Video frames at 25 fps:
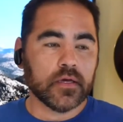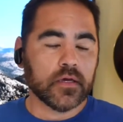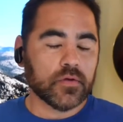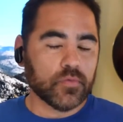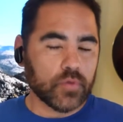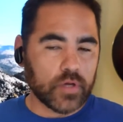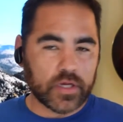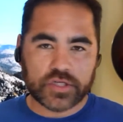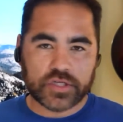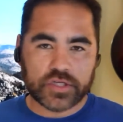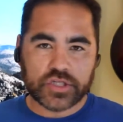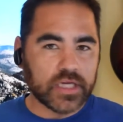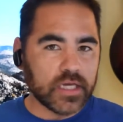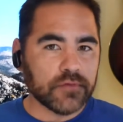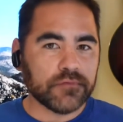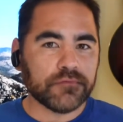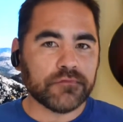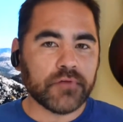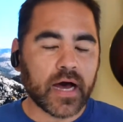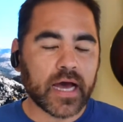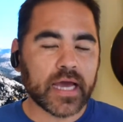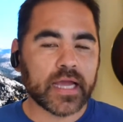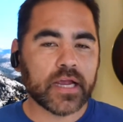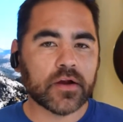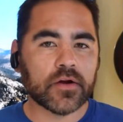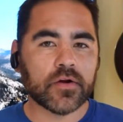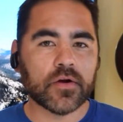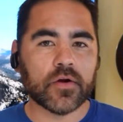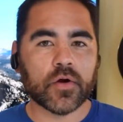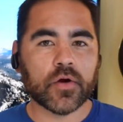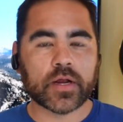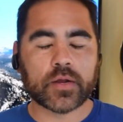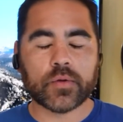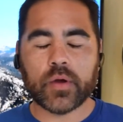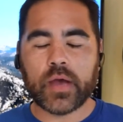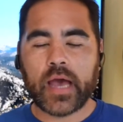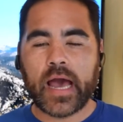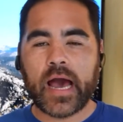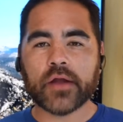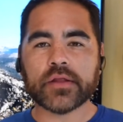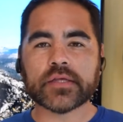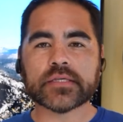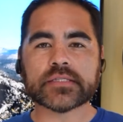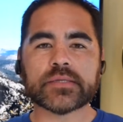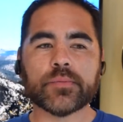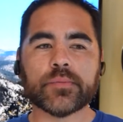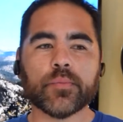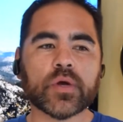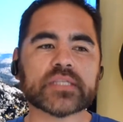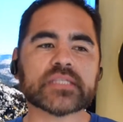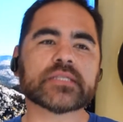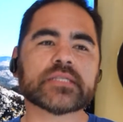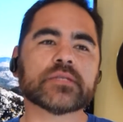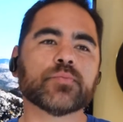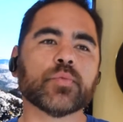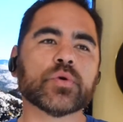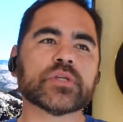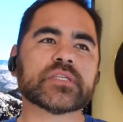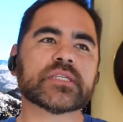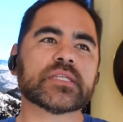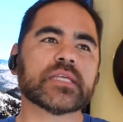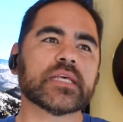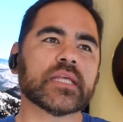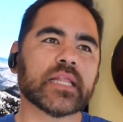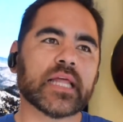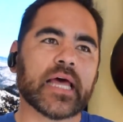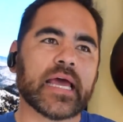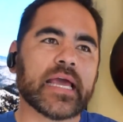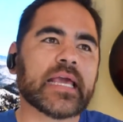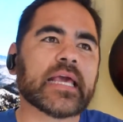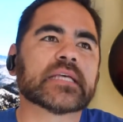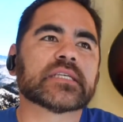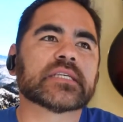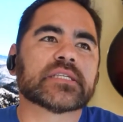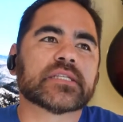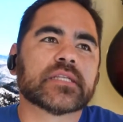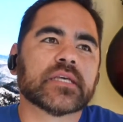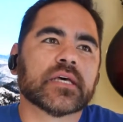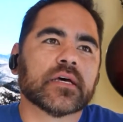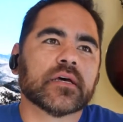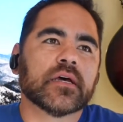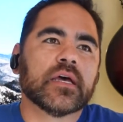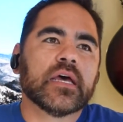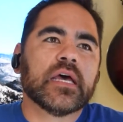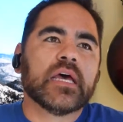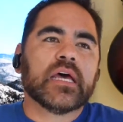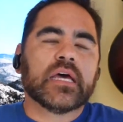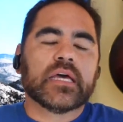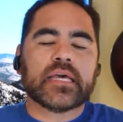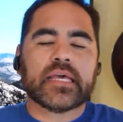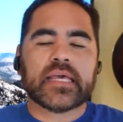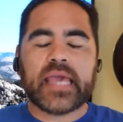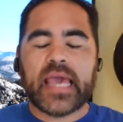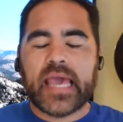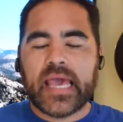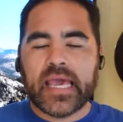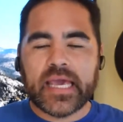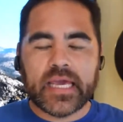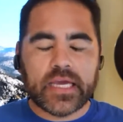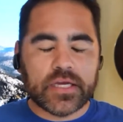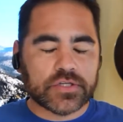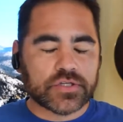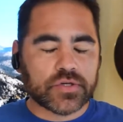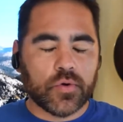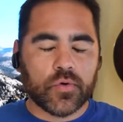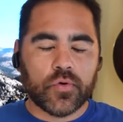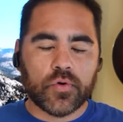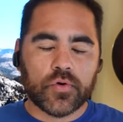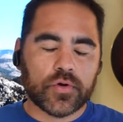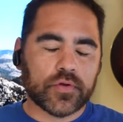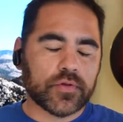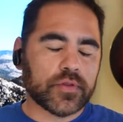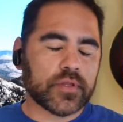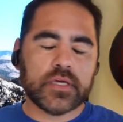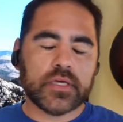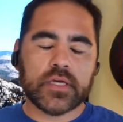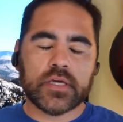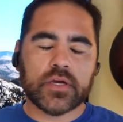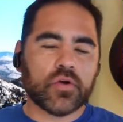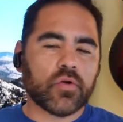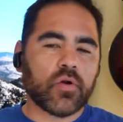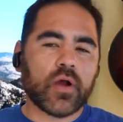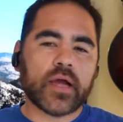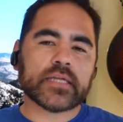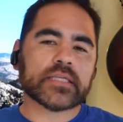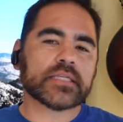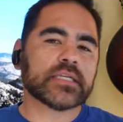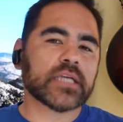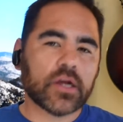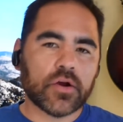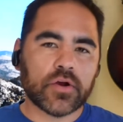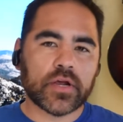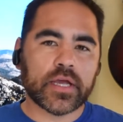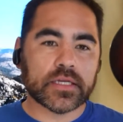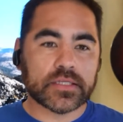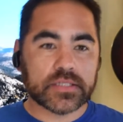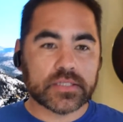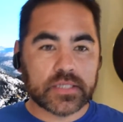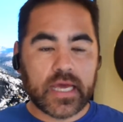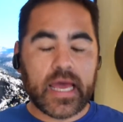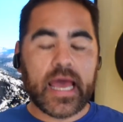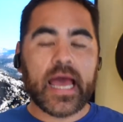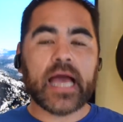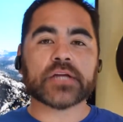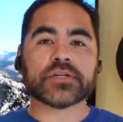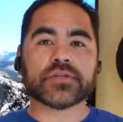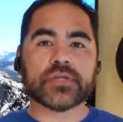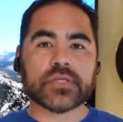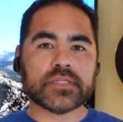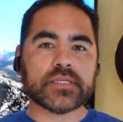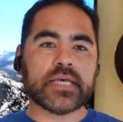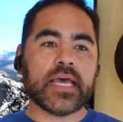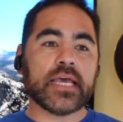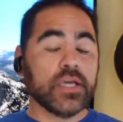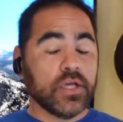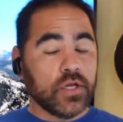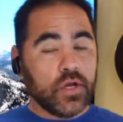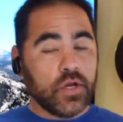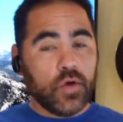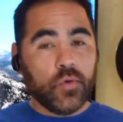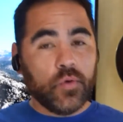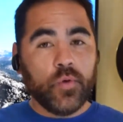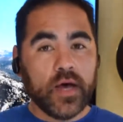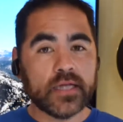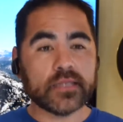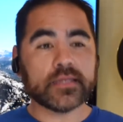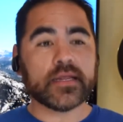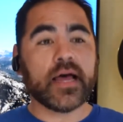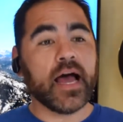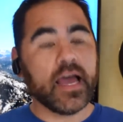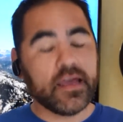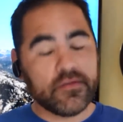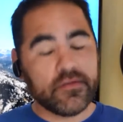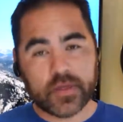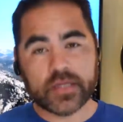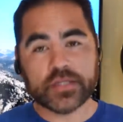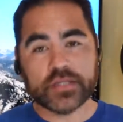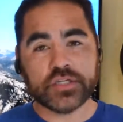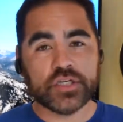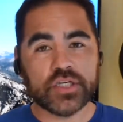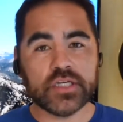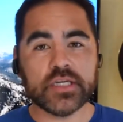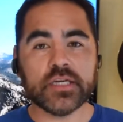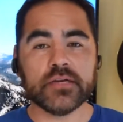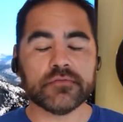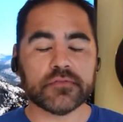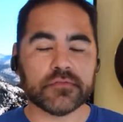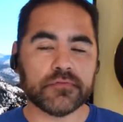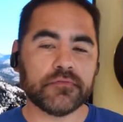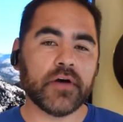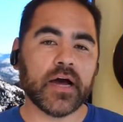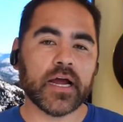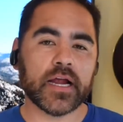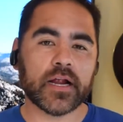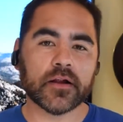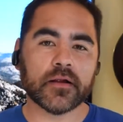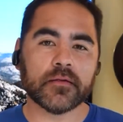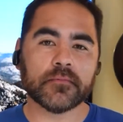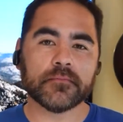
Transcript: achieve fire or how does what's what's the i guess the gauge or the criteria to actually say you know what i've achieved fire